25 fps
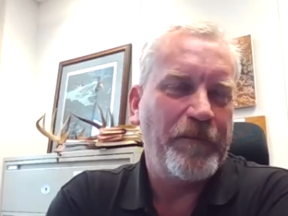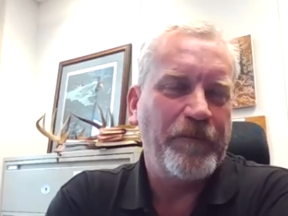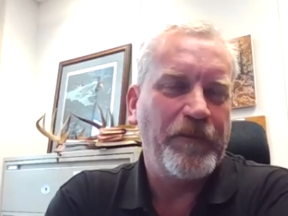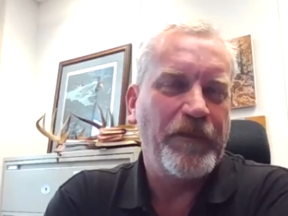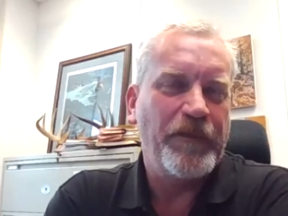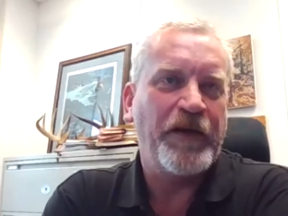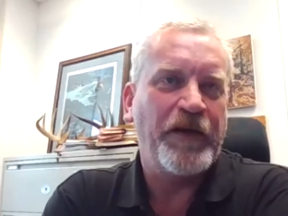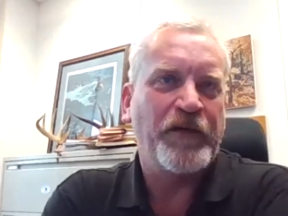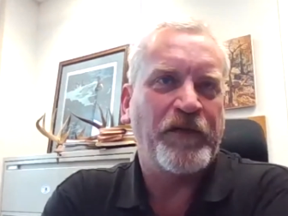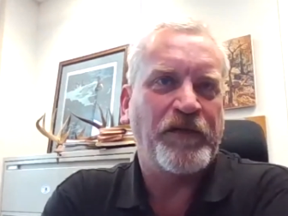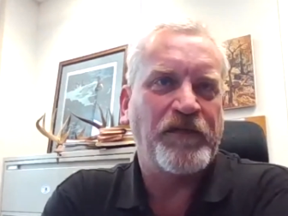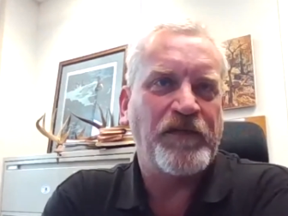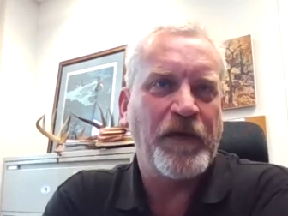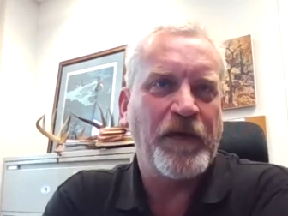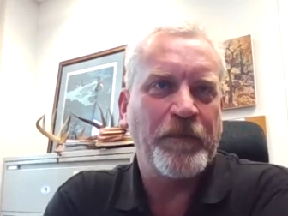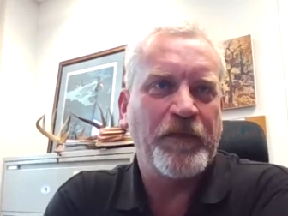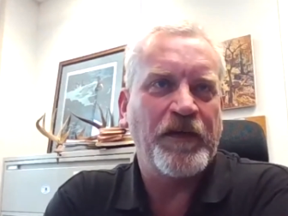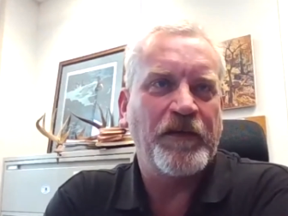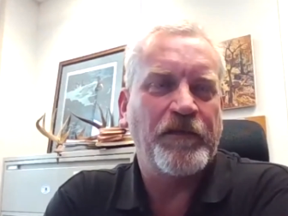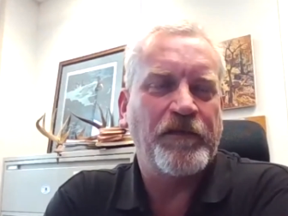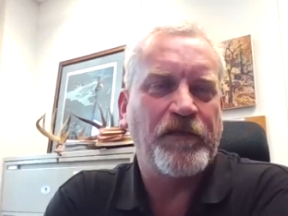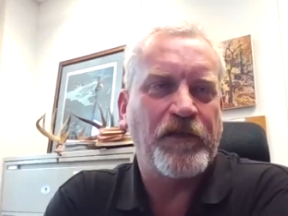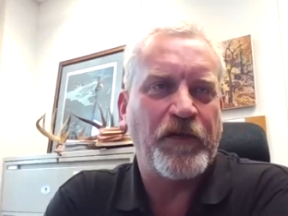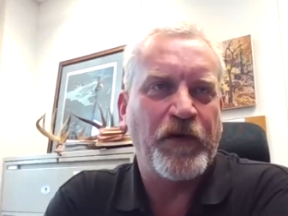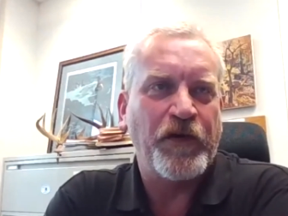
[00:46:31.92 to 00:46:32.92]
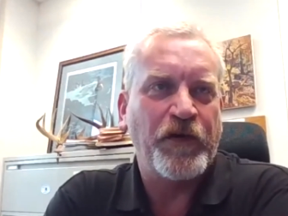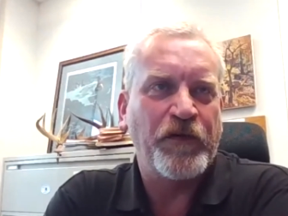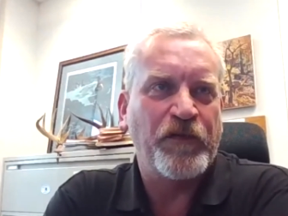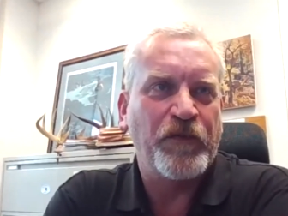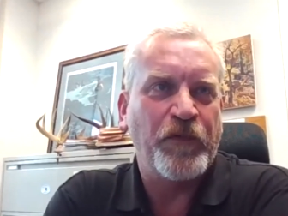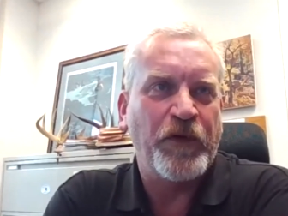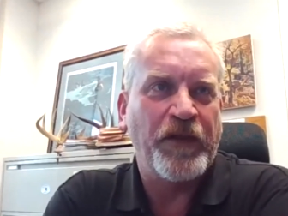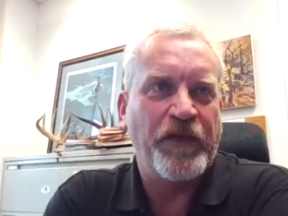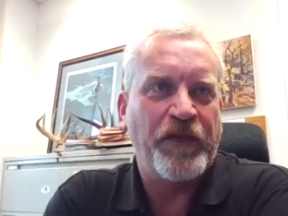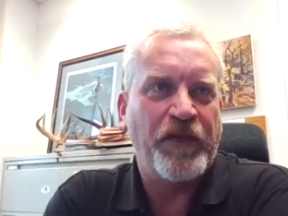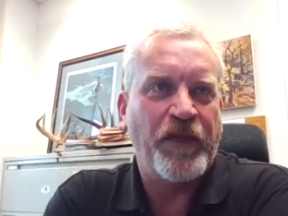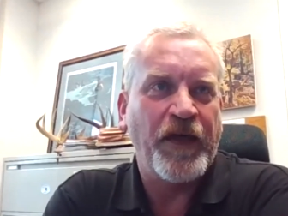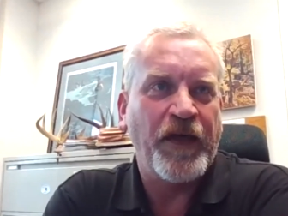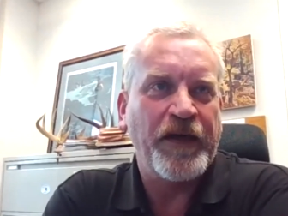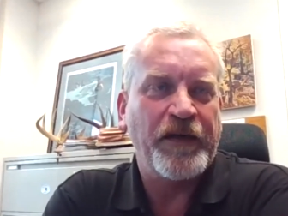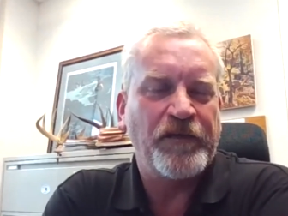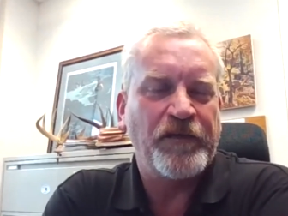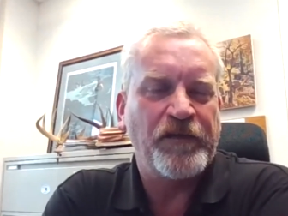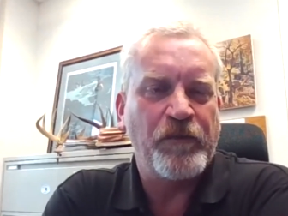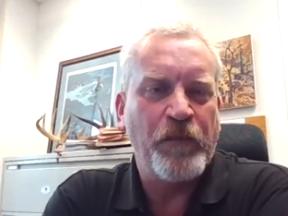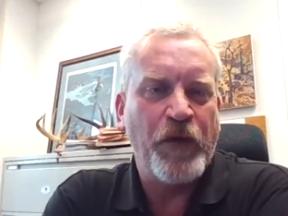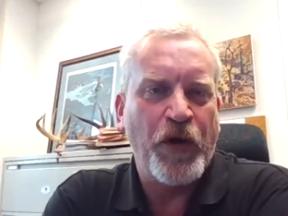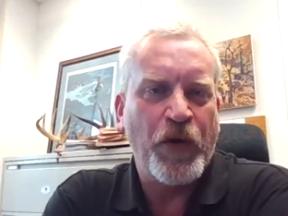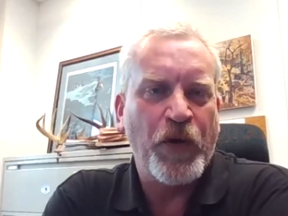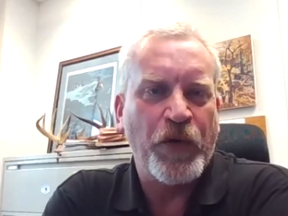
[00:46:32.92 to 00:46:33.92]
some concerns with like
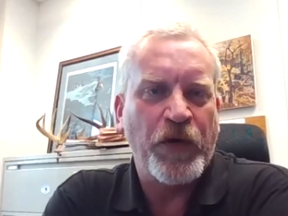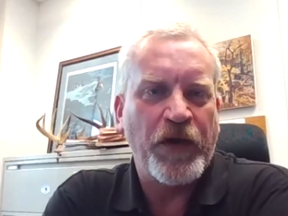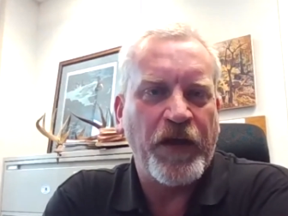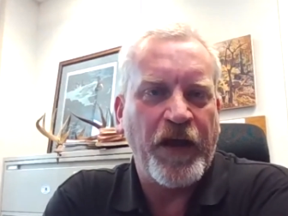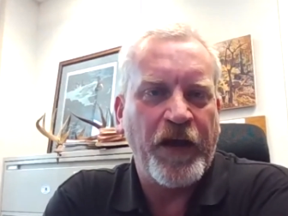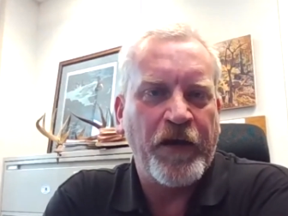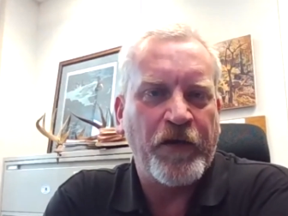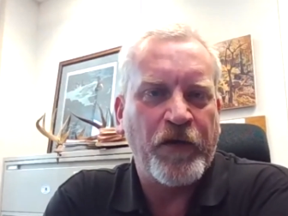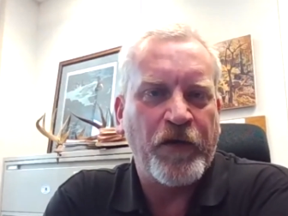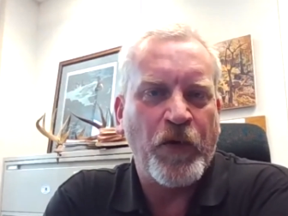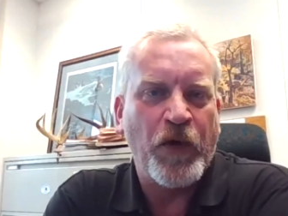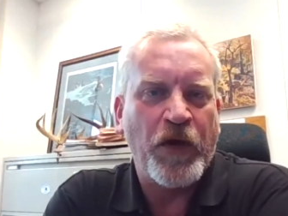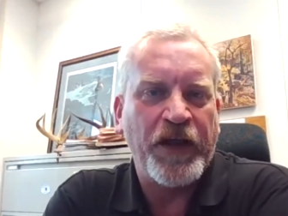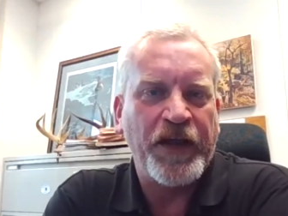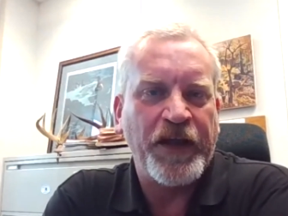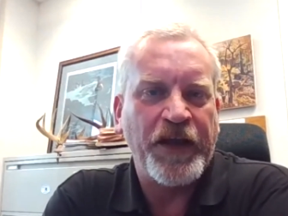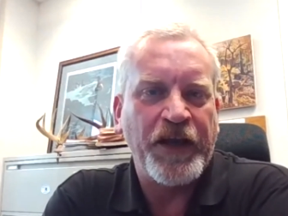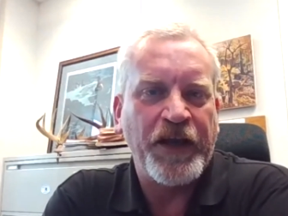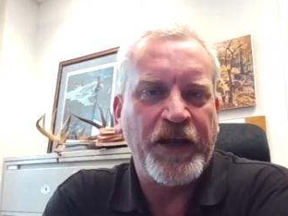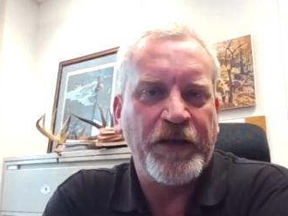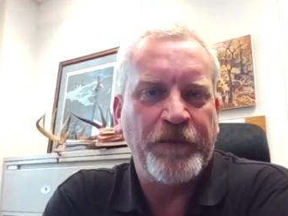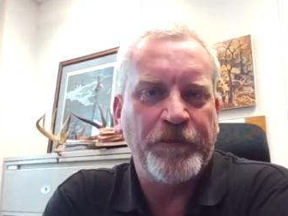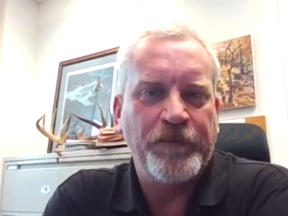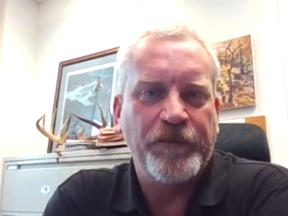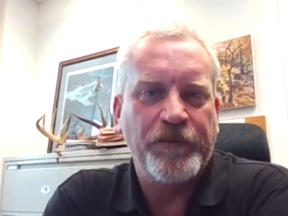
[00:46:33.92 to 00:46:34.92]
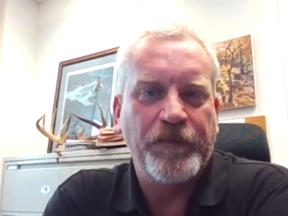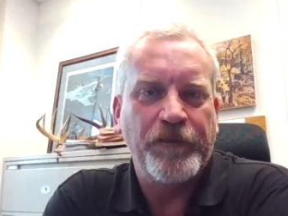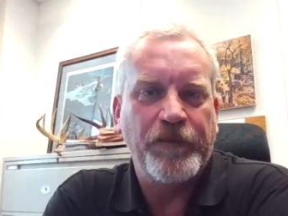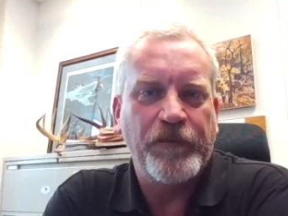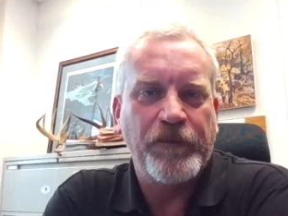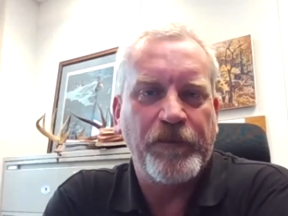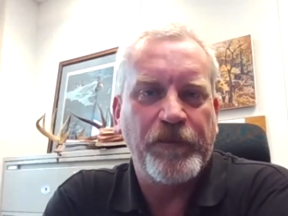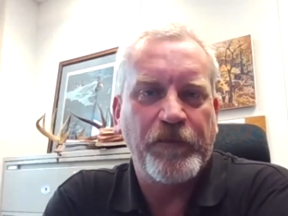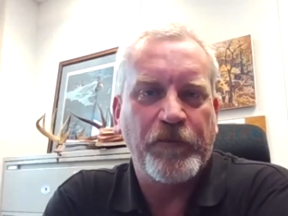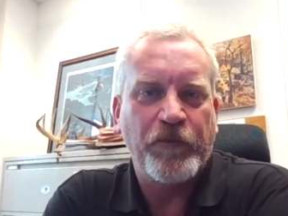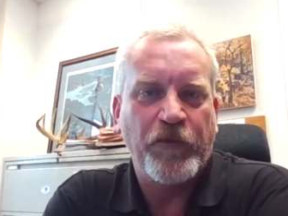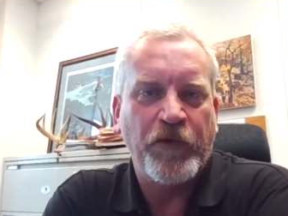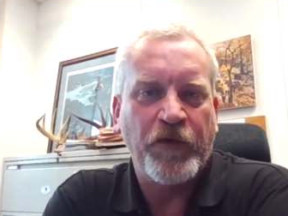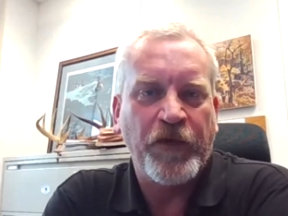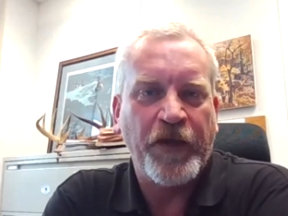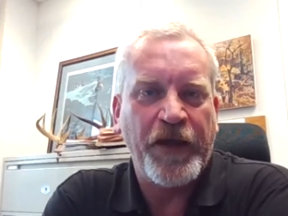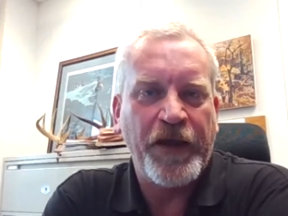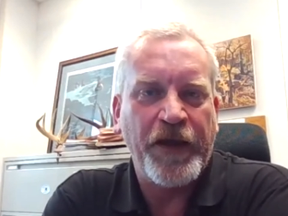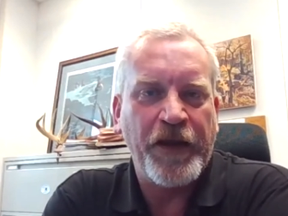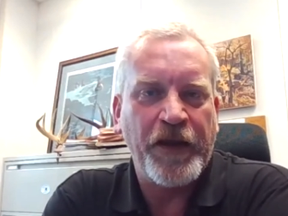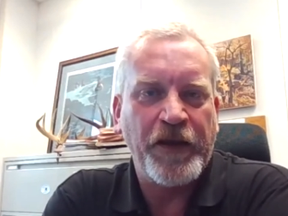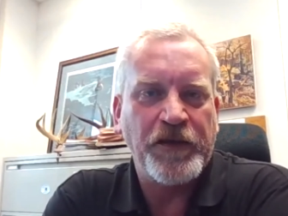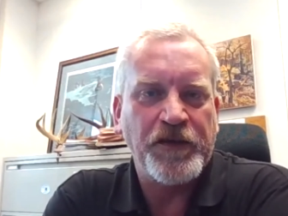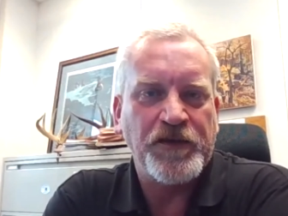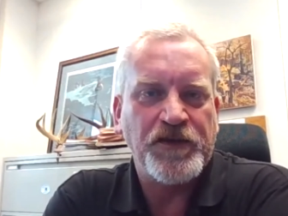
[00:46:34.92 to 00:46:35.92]
smoke, air quality
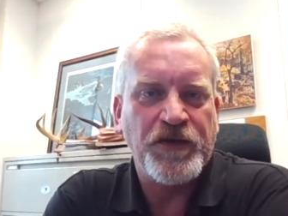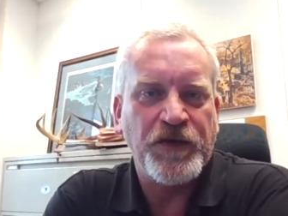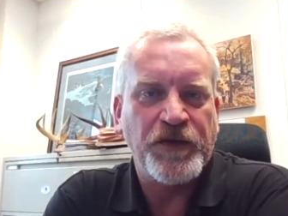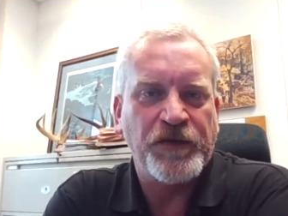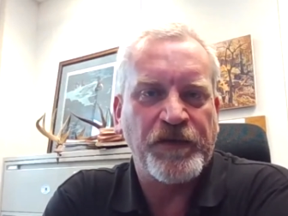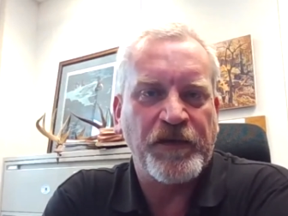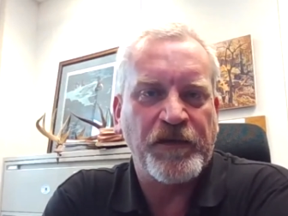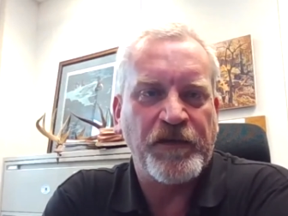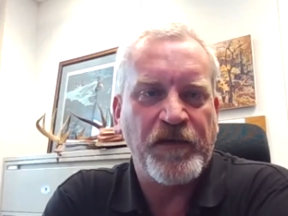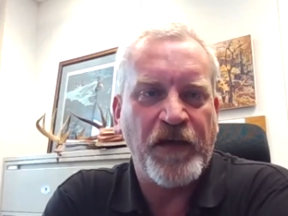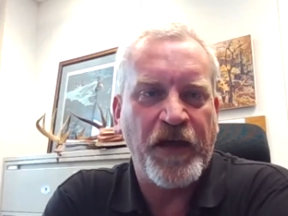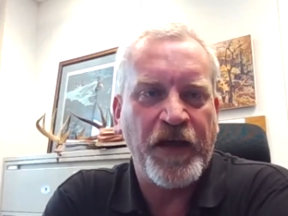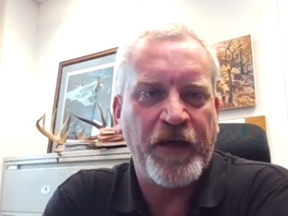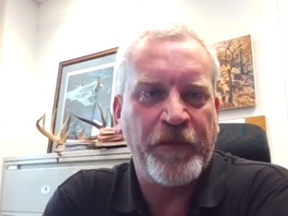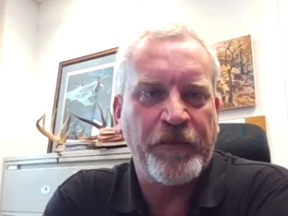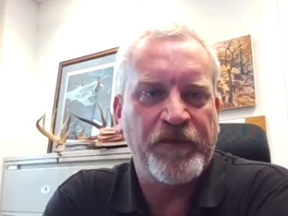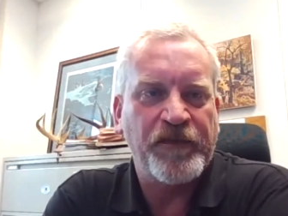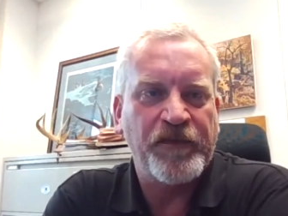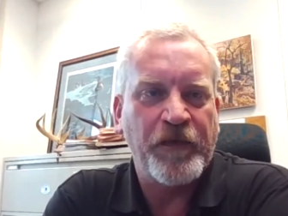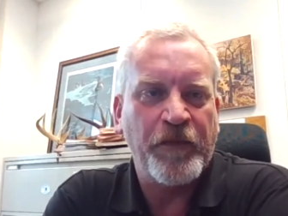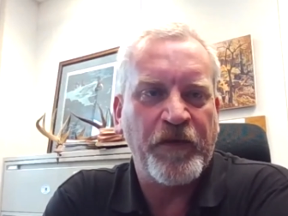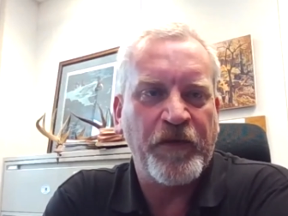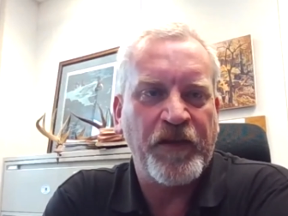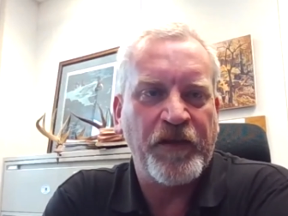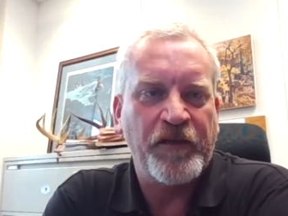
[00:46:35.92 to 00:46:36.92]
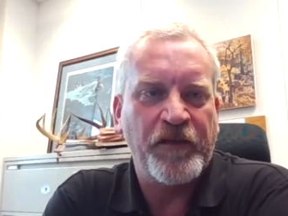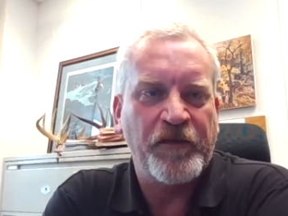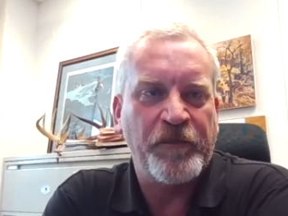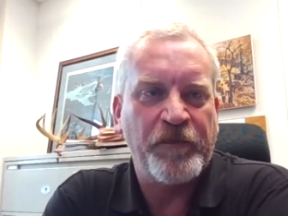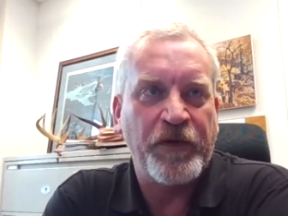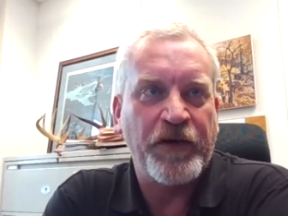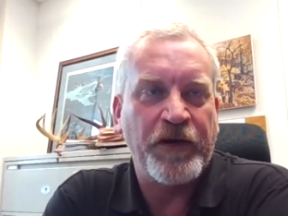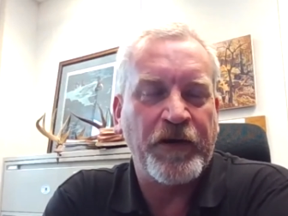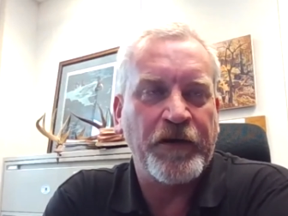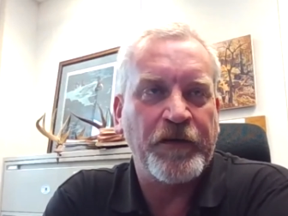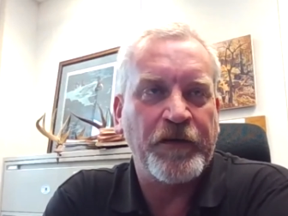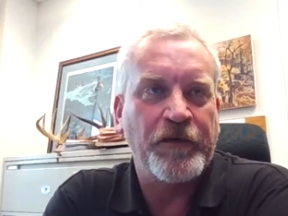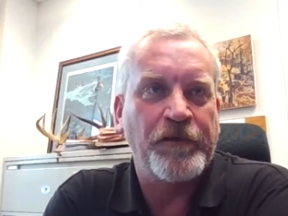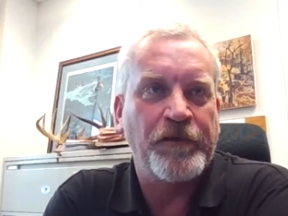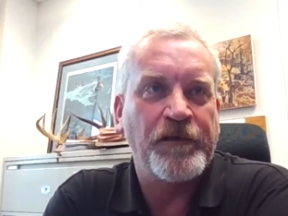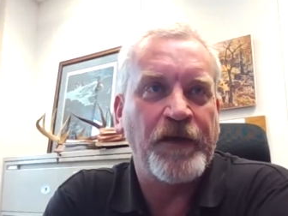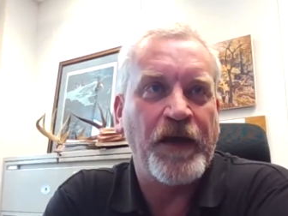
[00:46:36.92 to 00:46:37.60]
related issues at times. Some of these burns,